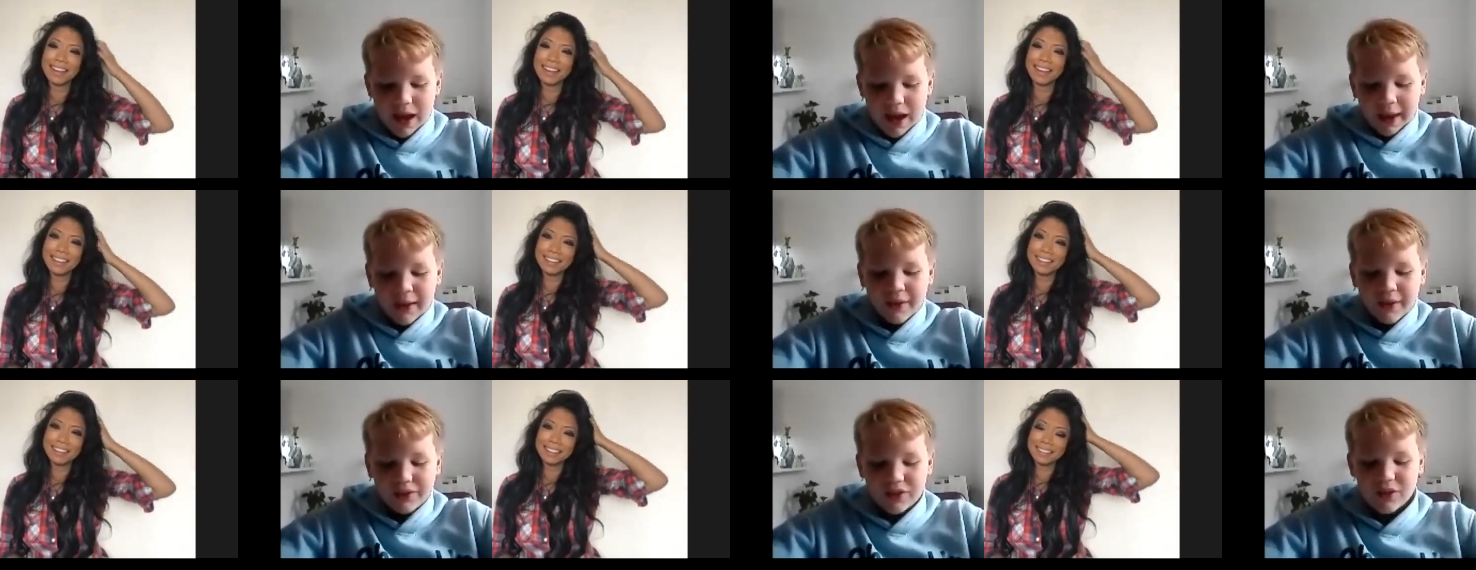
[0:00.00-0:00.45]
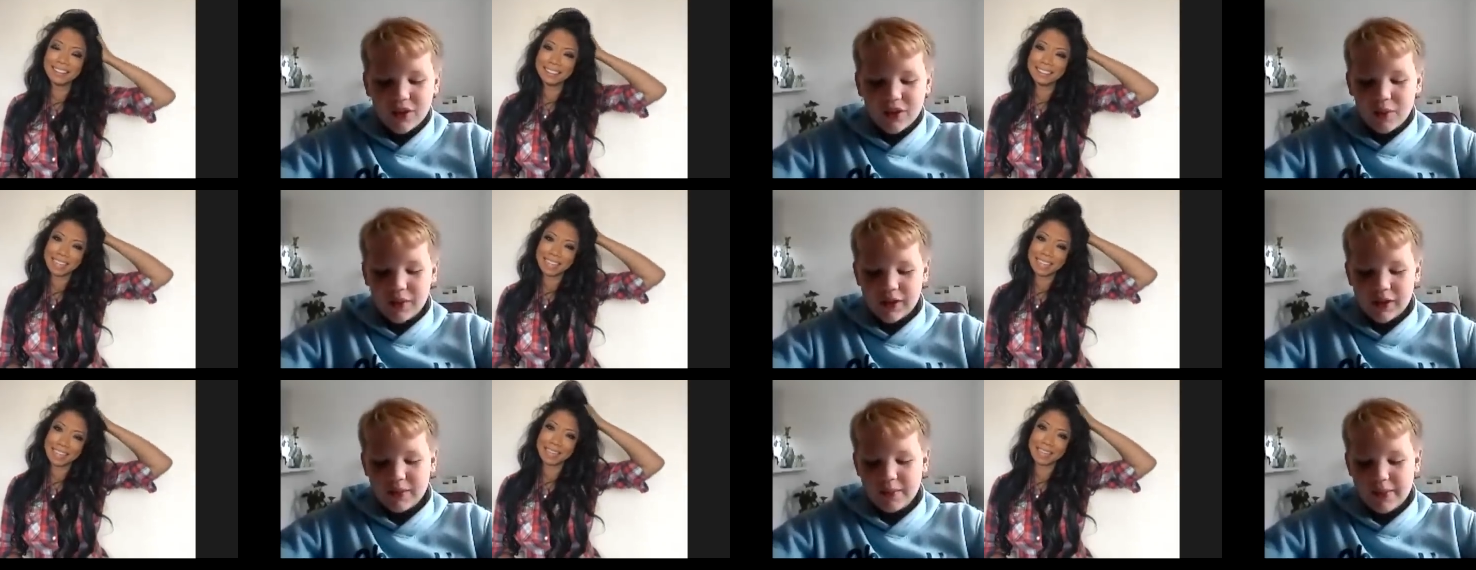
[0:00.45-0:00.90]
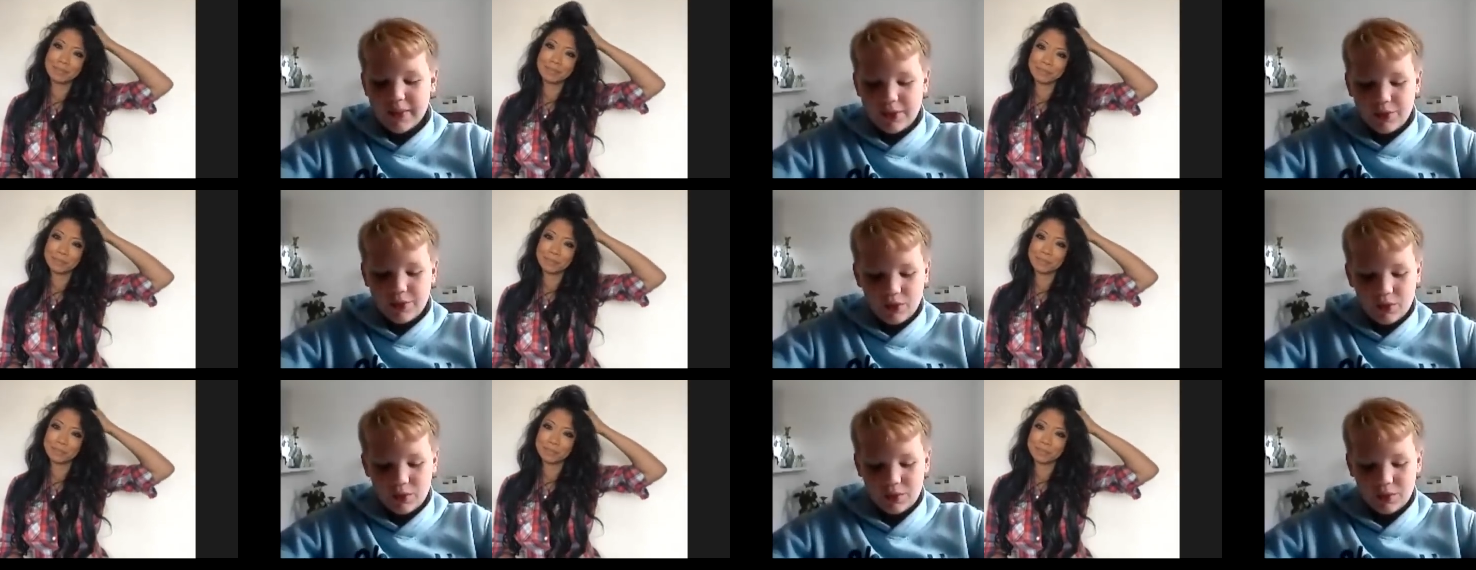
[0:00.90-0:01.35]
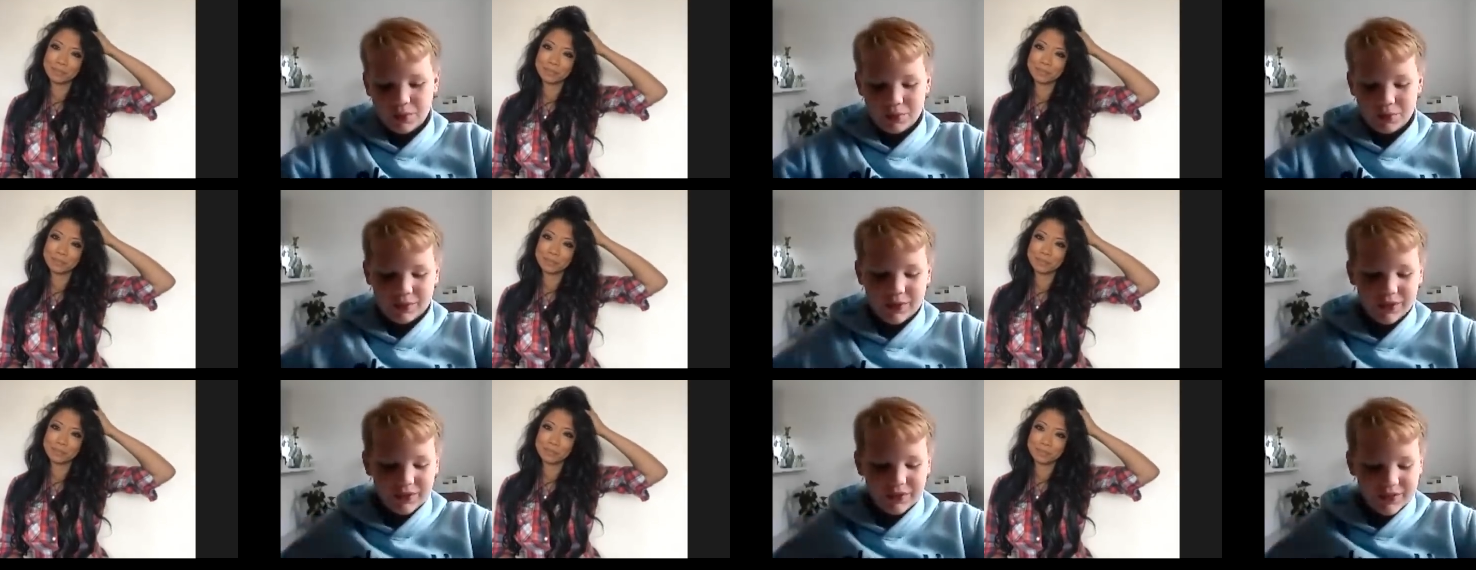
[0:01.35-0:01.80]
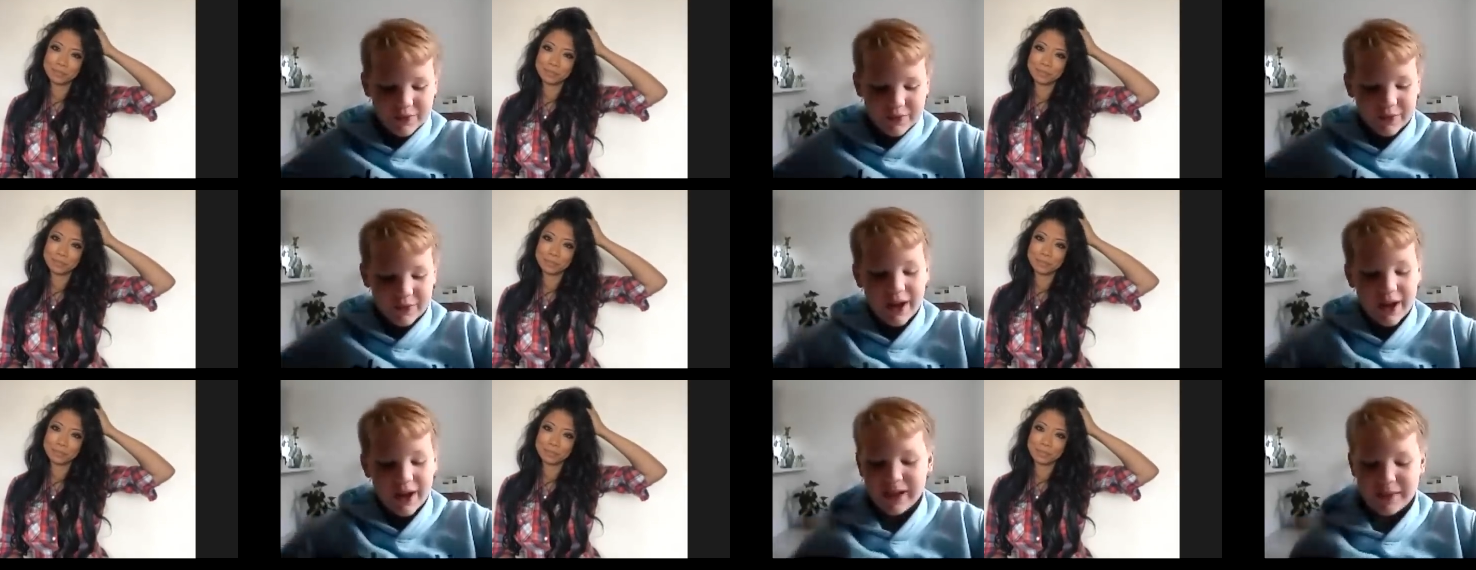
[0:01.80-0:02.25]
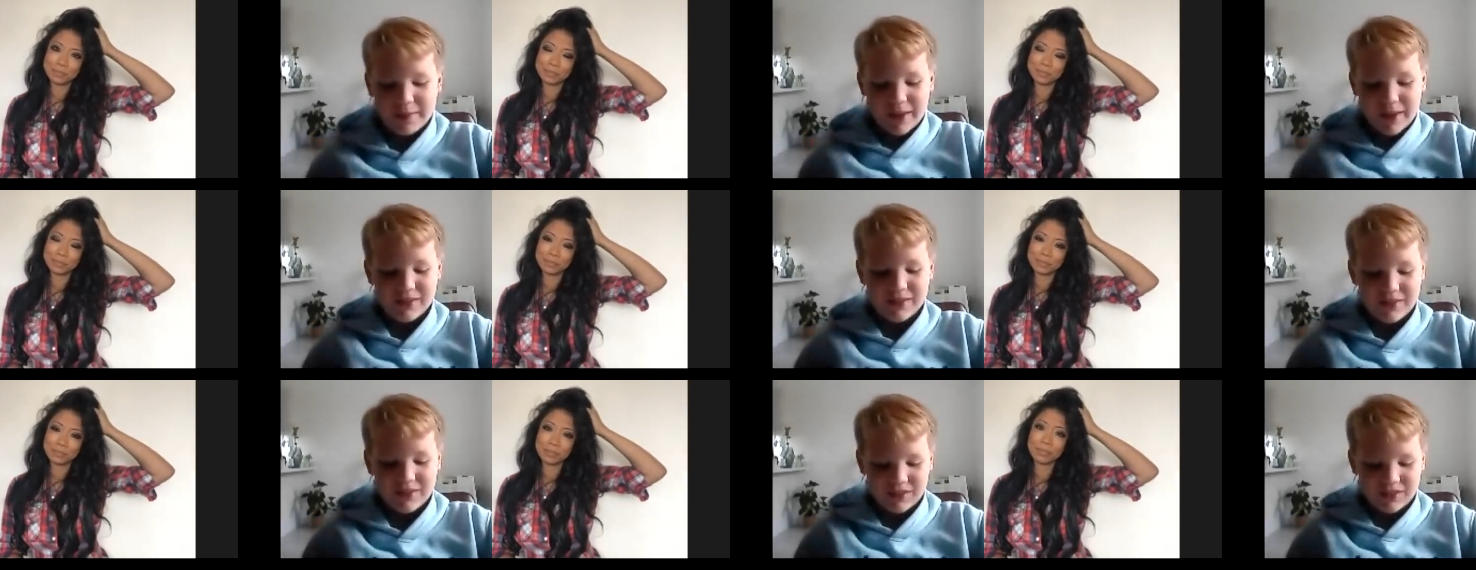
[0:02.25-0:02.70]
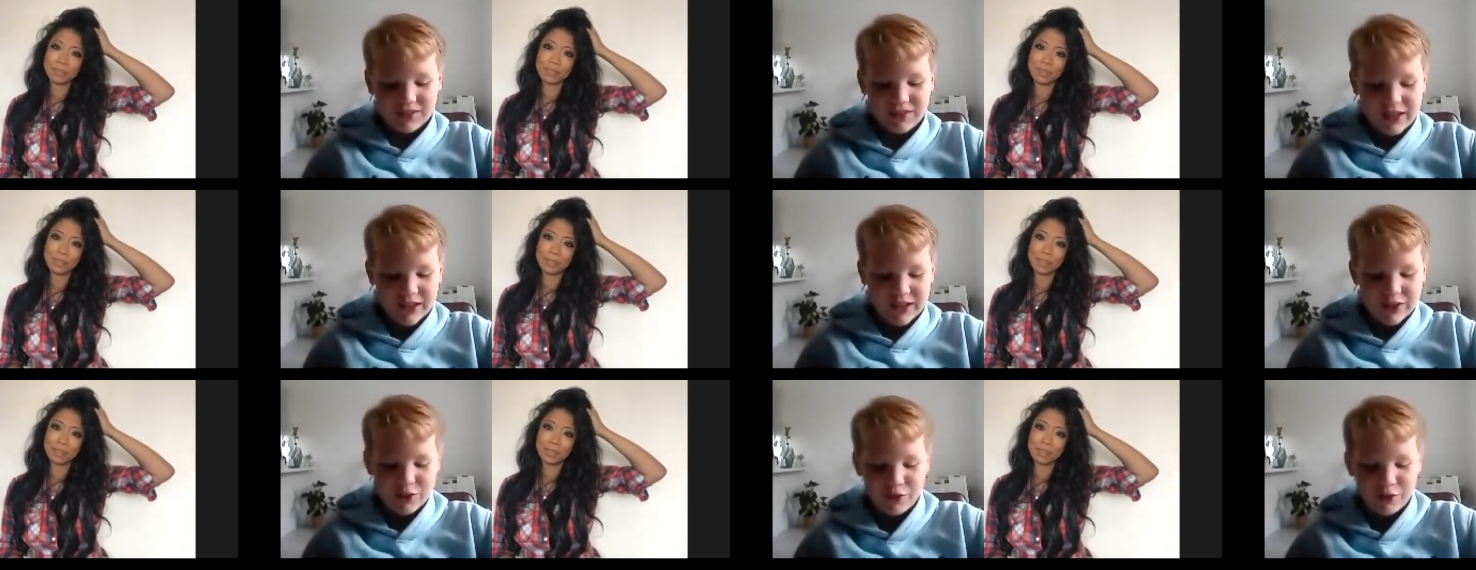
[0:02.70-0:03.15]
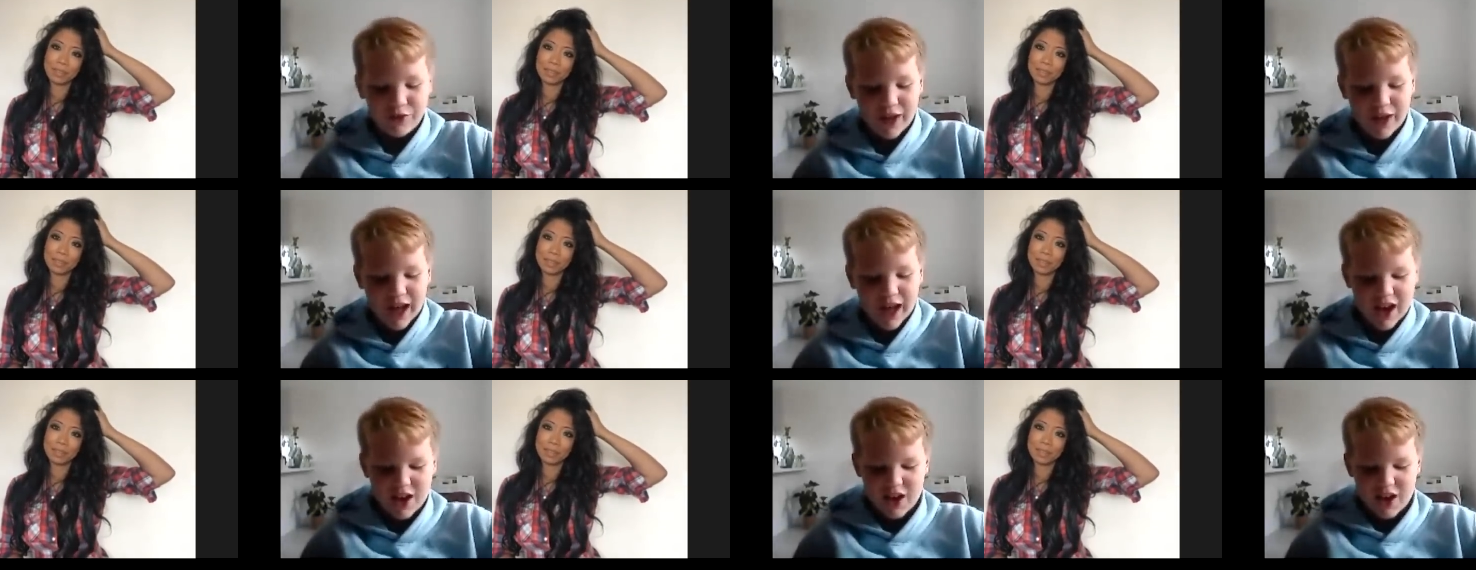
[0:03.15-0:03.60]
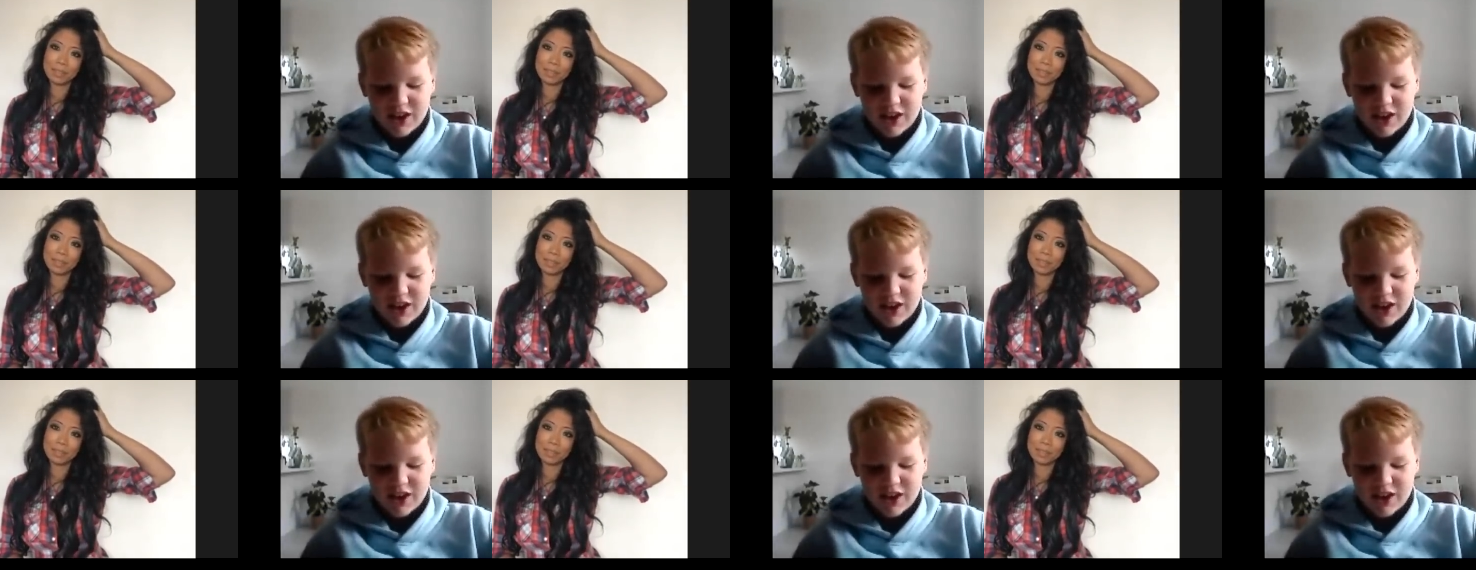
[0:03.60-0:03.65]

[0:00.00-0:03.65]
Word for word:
Speaker 1: I also know it can be cruel because even I get messages saying you're fat,